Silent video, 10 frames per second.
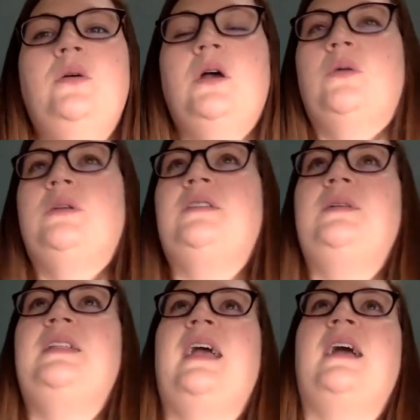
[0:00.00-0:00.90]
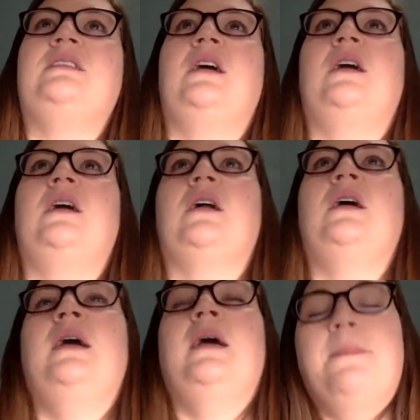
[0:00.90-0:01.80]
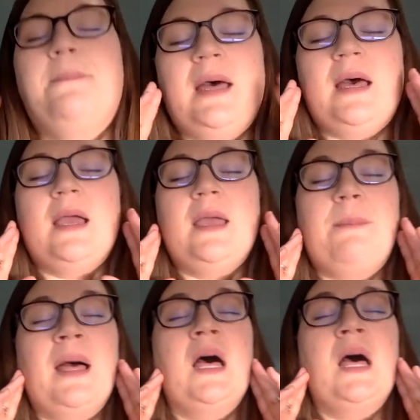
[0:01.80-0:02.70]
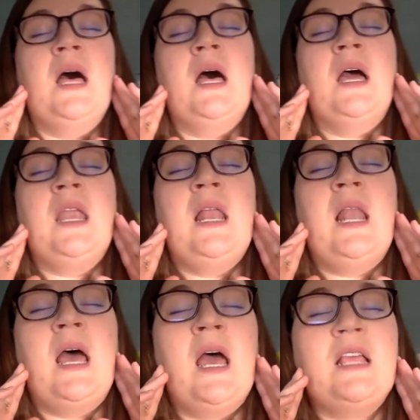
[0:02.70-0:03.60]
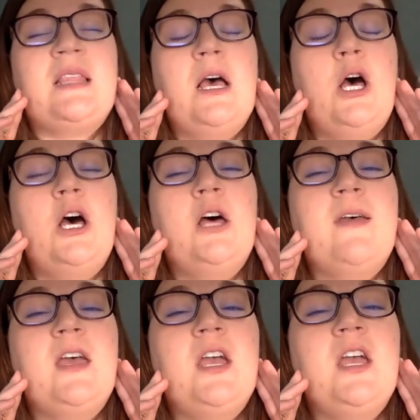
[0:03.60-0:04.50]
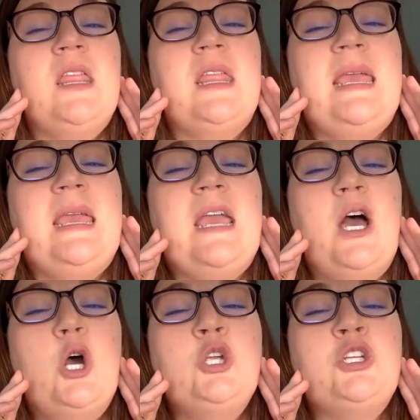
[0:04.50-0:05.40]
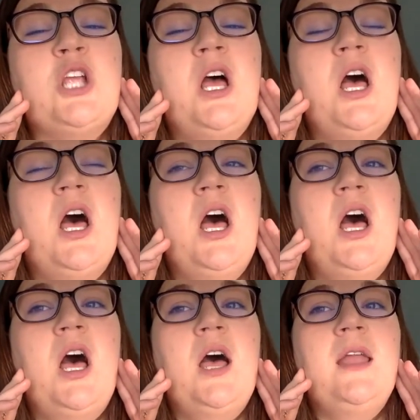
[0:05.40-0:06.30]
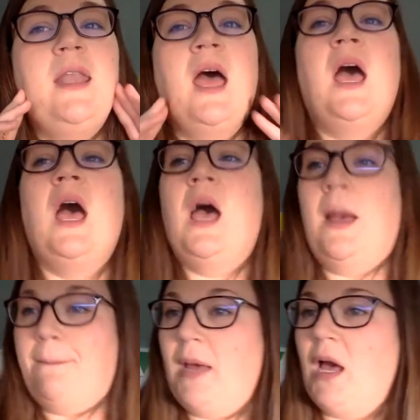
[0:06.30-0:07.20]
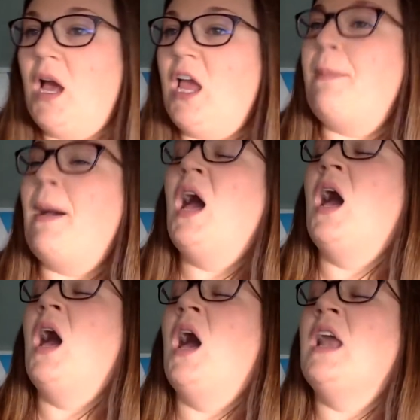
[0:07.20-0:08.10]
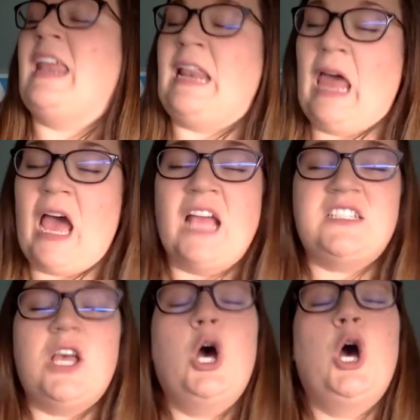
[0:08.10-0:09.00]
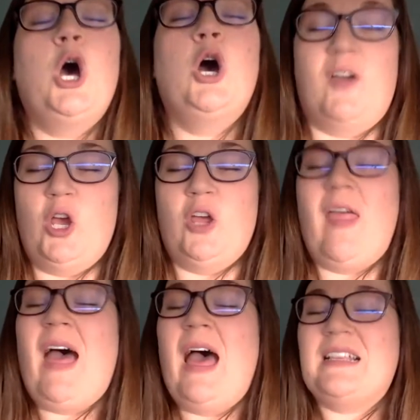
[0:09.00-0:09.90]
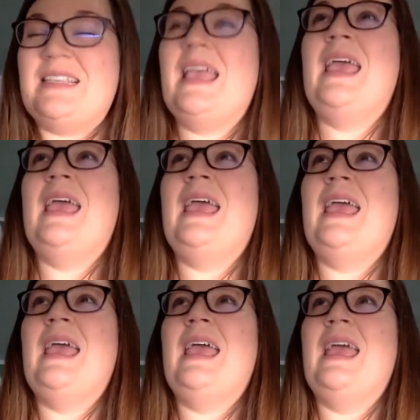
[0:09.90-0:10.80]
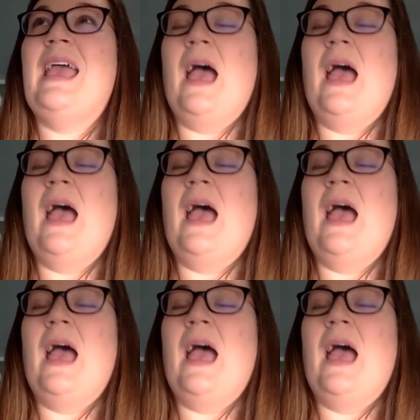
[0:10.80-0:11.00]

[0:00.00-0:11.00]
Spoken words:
what's a really high song? My body lies over the ocean. My body lies over the sea.